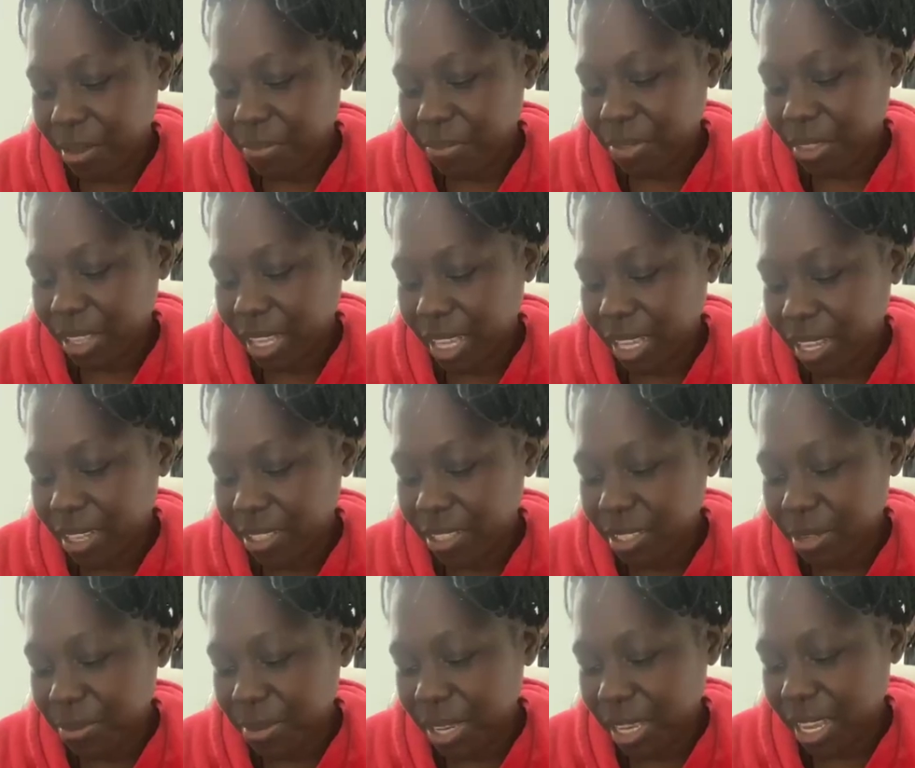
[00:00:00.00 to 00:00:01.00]
need
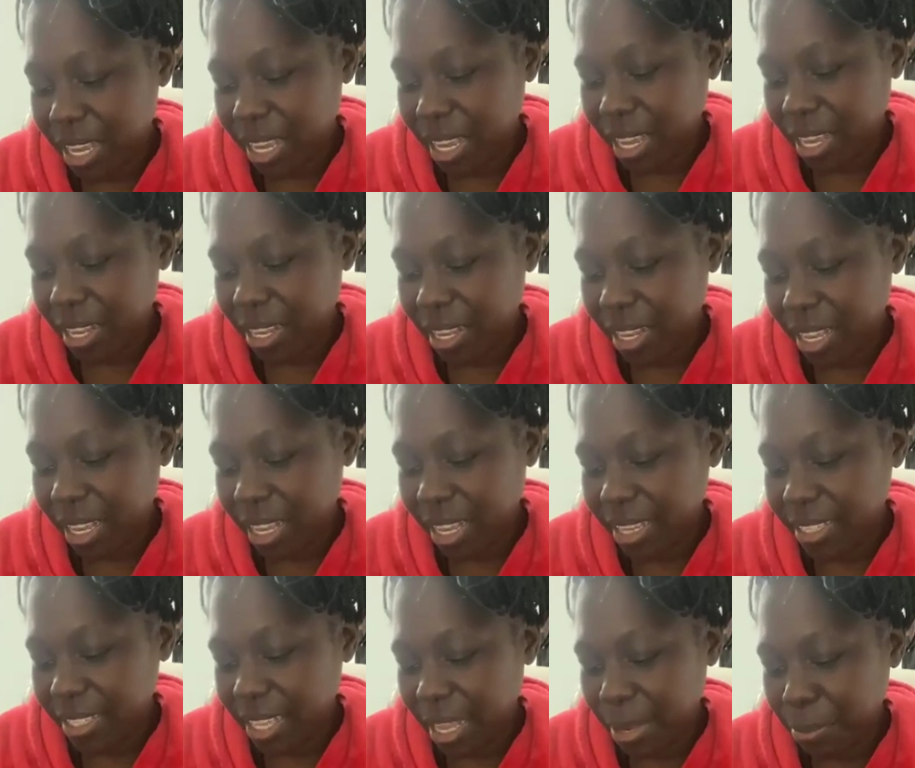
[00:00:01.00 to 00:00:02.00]
to begin
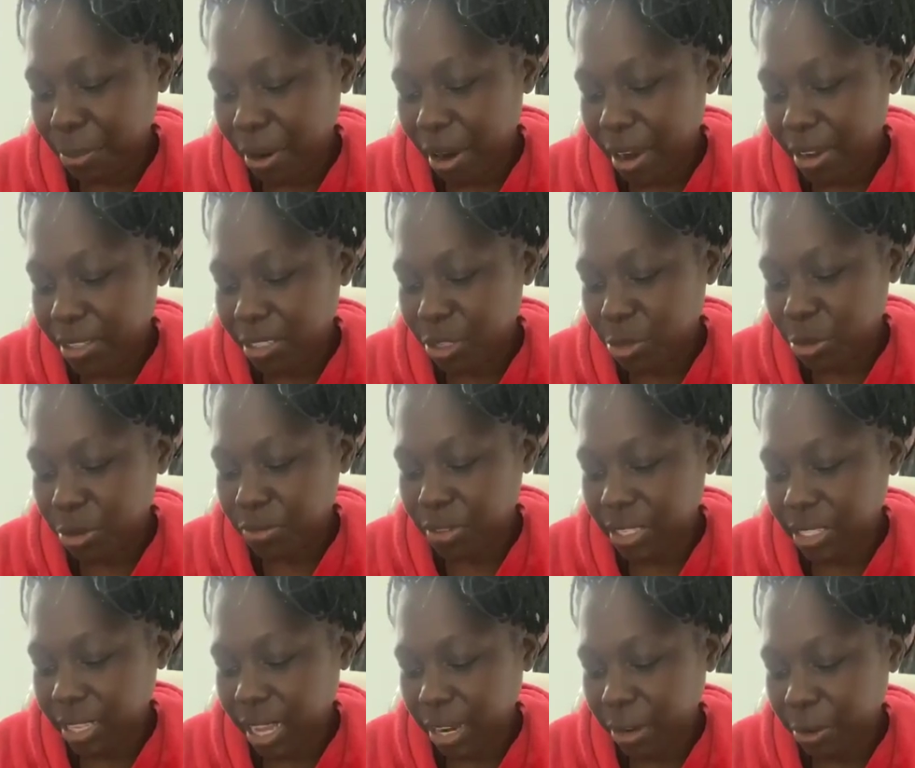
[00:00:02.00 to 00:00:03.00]
is in part 2 of
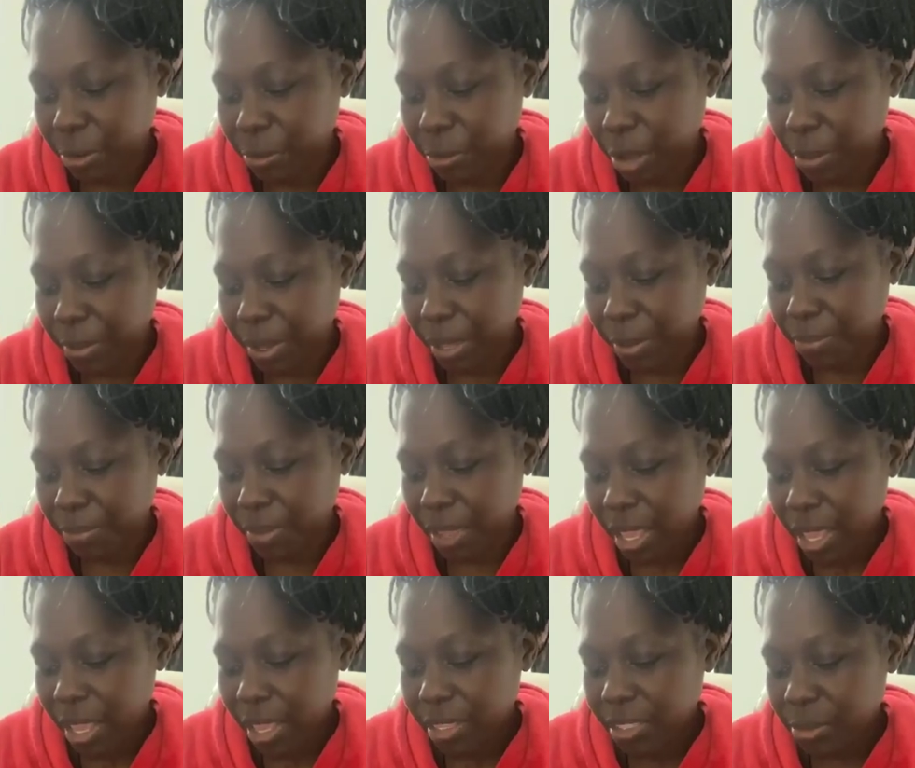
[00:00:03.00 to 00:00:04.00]
the Sacred Woman.
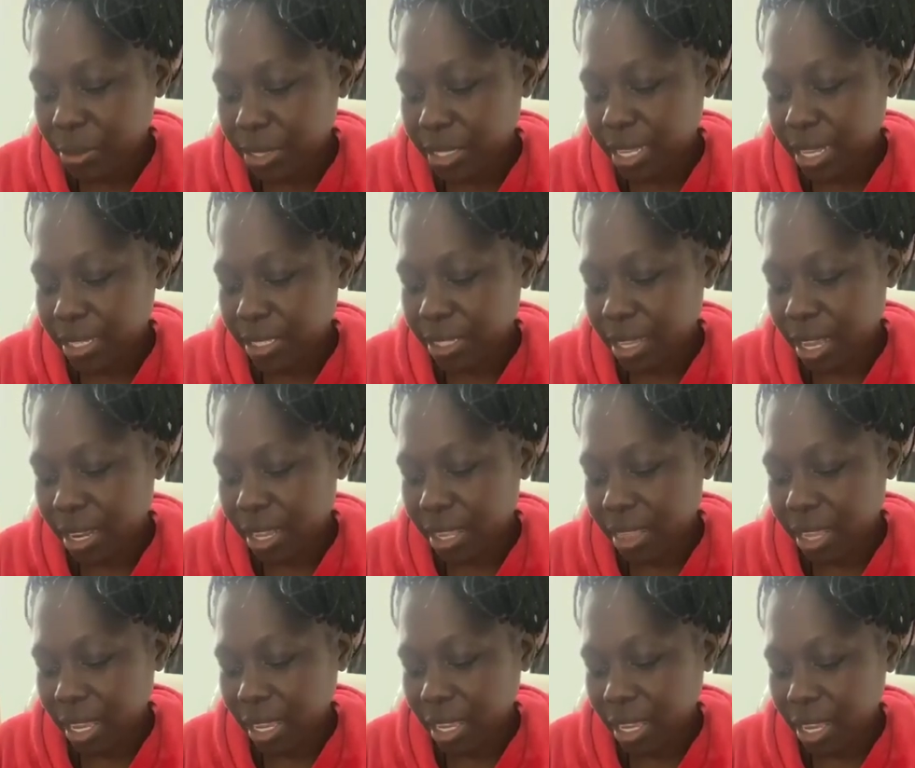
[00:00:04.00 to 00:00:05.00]
So it says, study
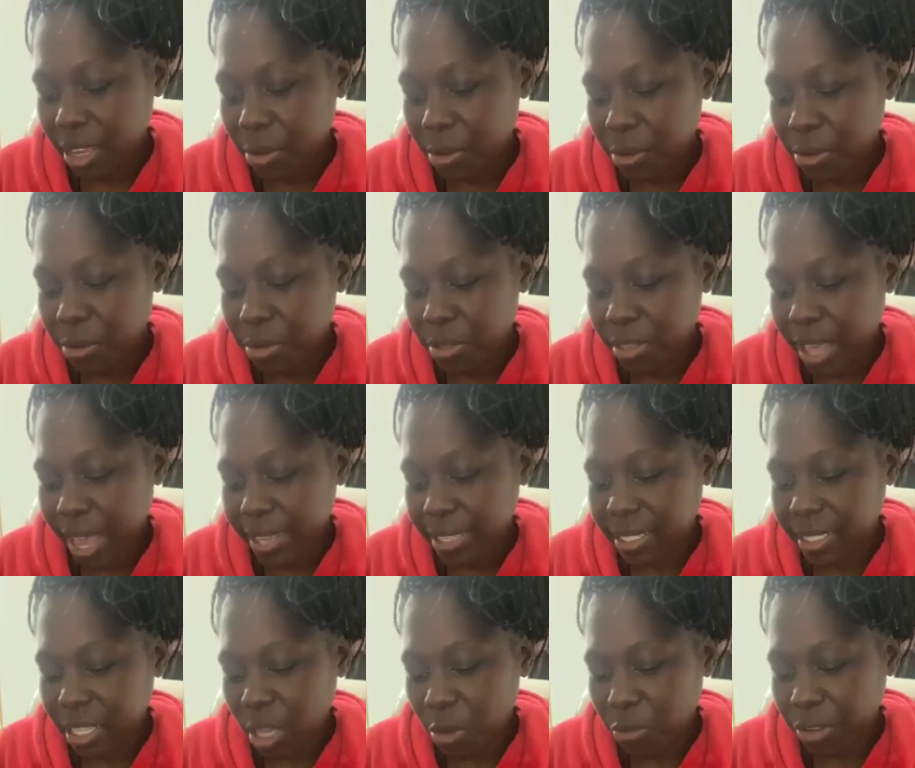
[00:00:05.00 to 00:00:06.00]
the Heal
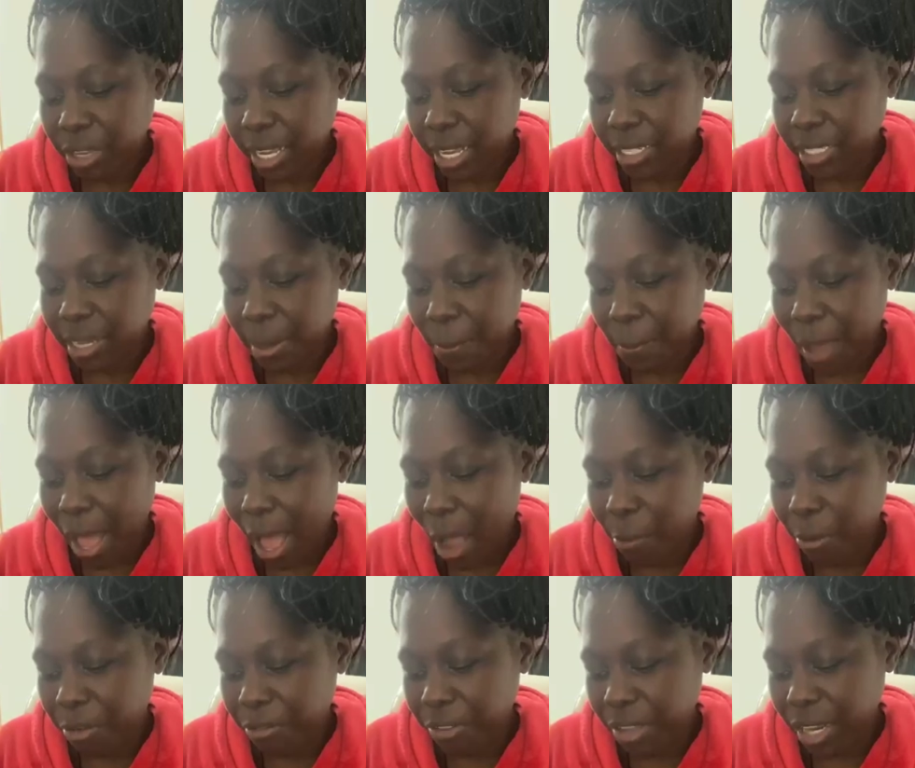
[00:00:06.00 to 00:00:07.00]
Thyself Kitchen
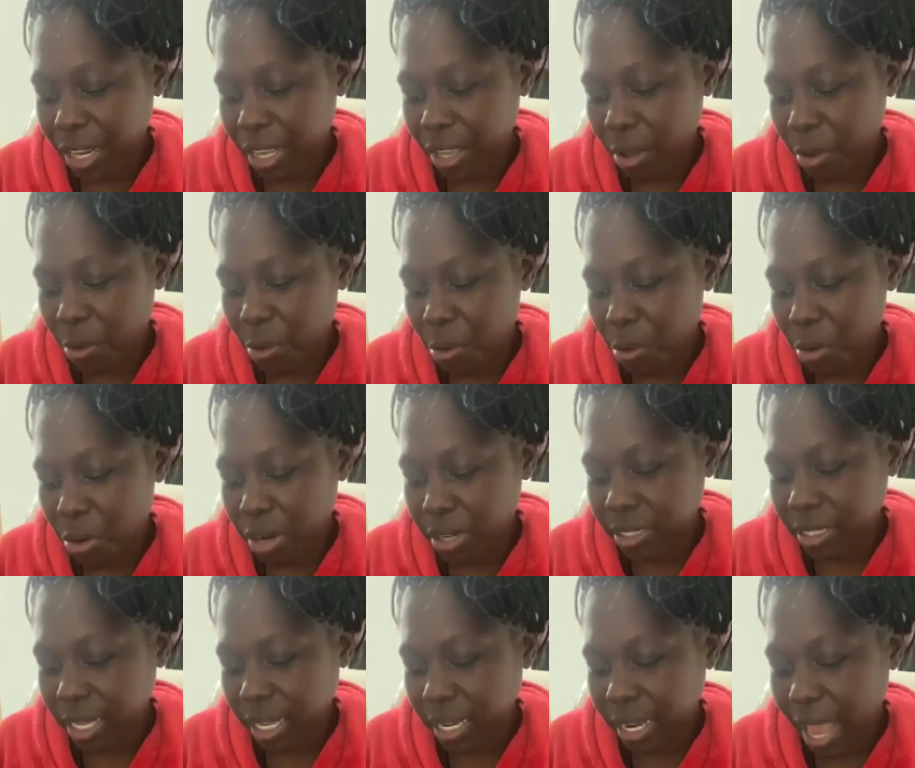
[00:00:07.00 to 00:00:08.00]
Power video
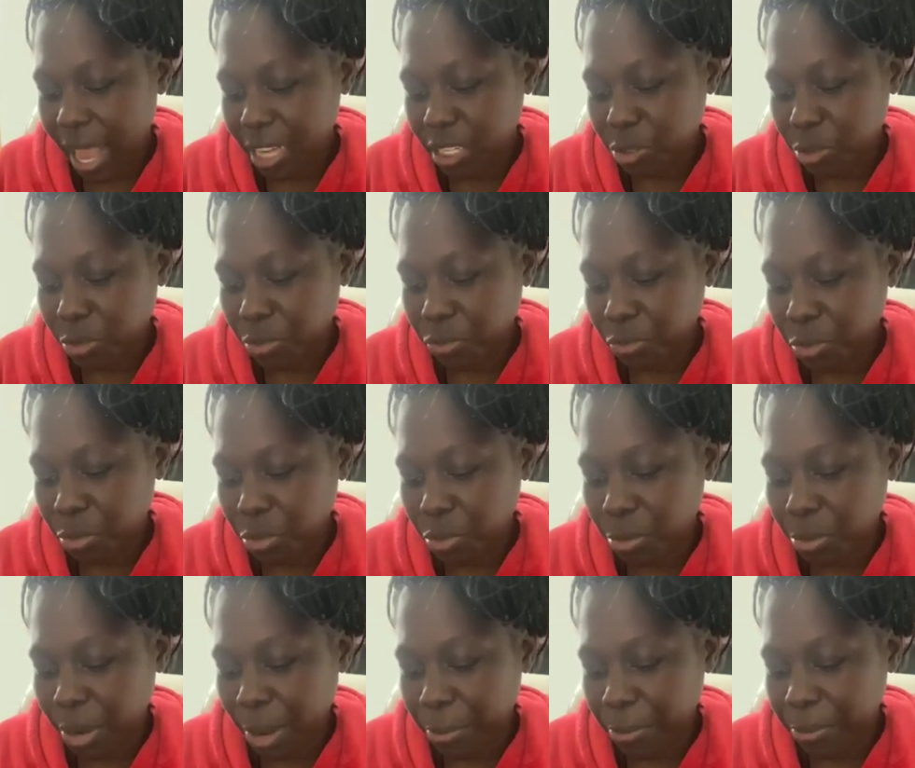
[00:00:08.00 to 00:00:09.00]
course in natural
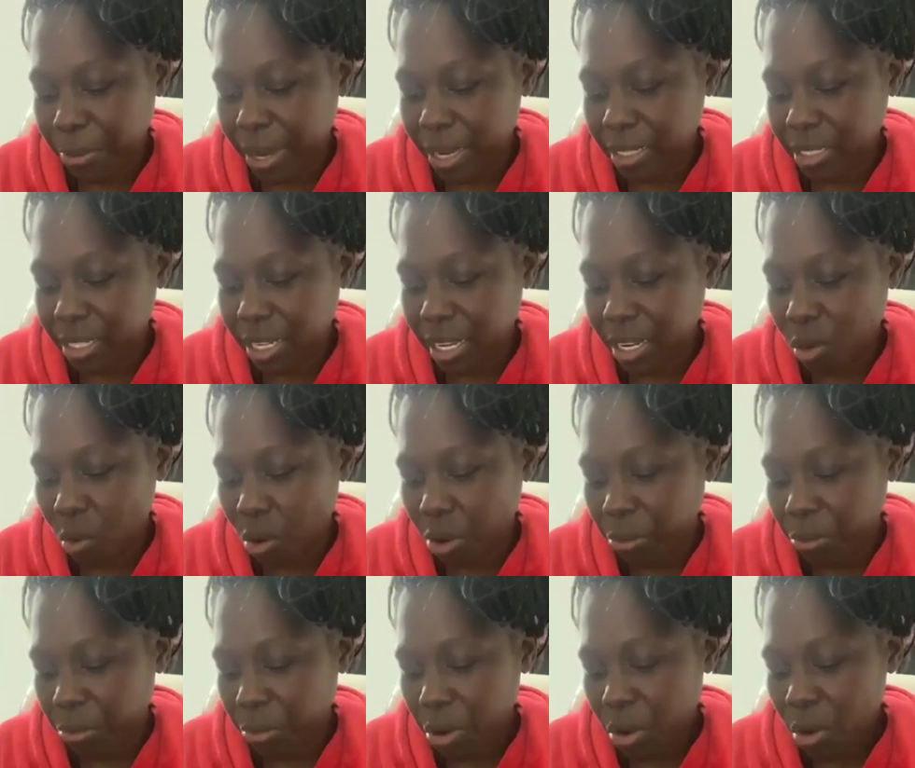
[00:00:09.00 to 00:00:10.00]
food preparation,
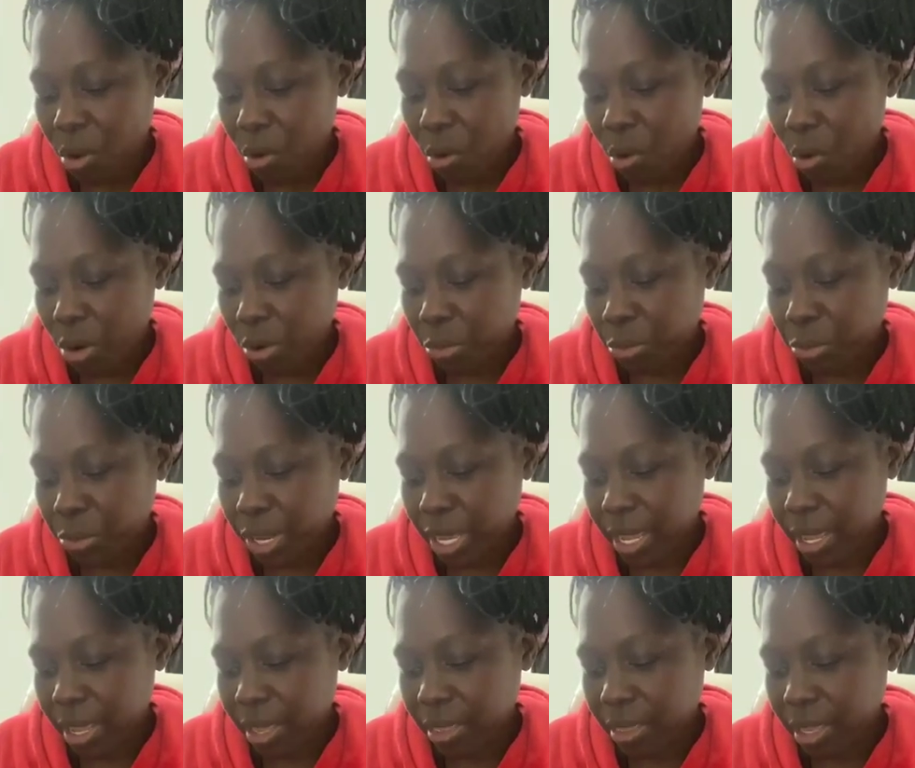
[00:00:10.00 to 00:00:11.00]
or
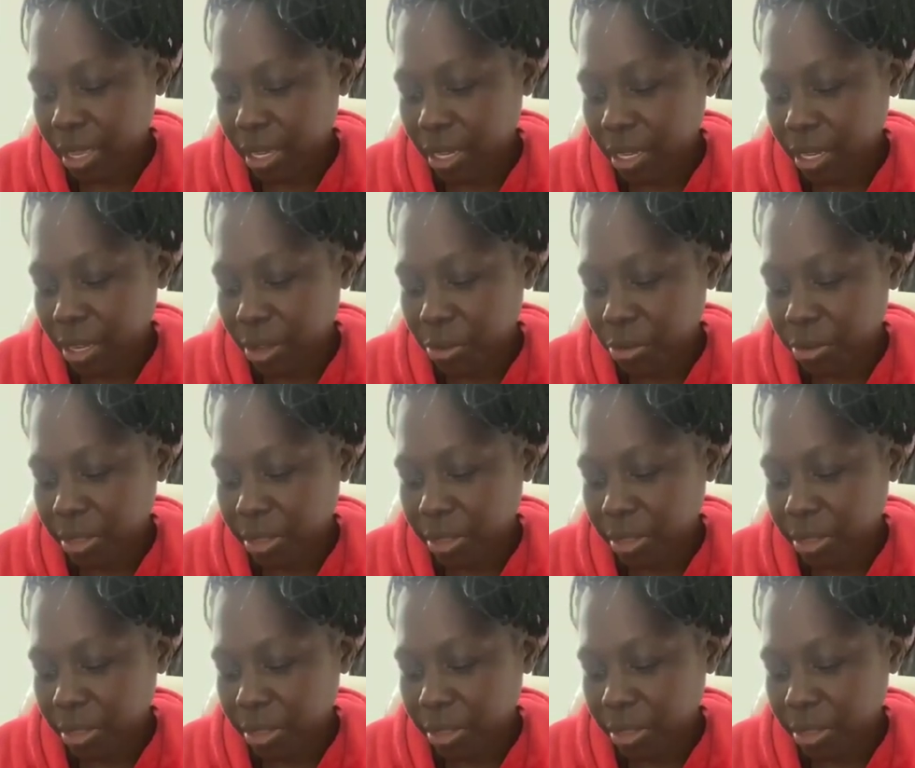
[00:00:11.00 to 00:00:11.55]
read the Heal